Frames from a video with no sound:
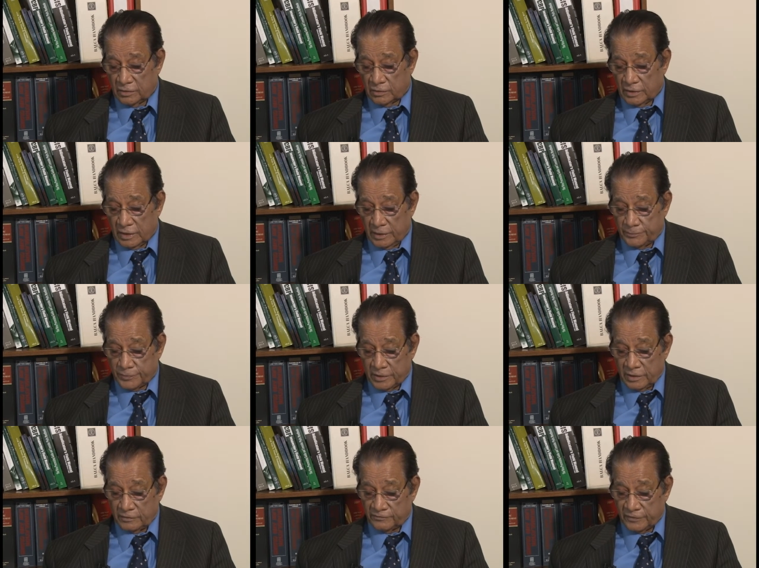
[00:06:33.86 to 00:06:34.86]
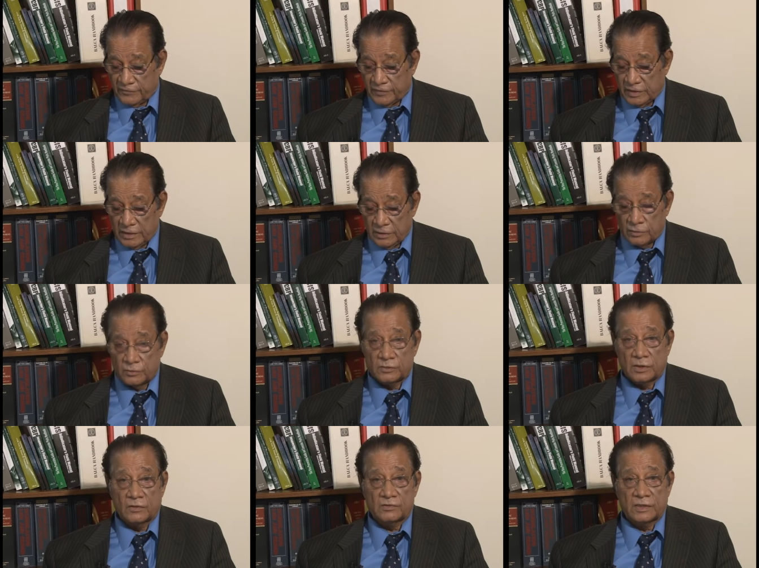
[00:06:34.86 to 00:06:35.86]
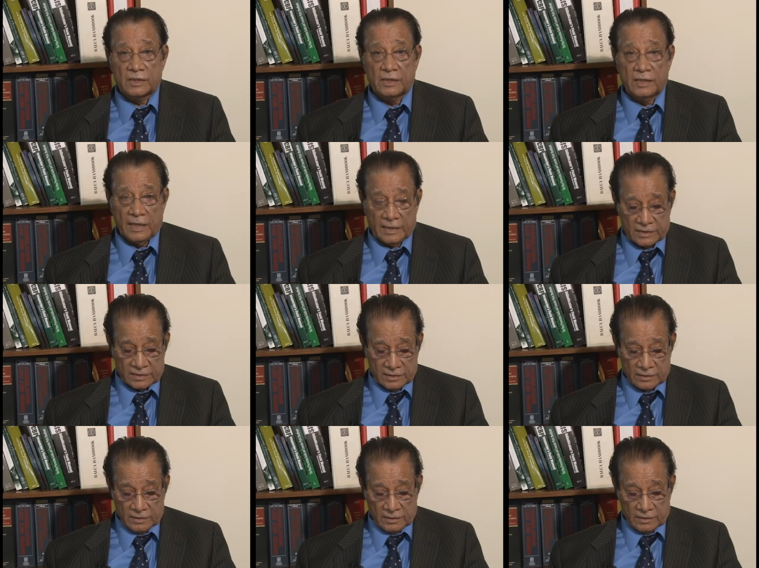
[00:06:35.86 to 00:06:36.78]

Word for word: to April 15, 2008.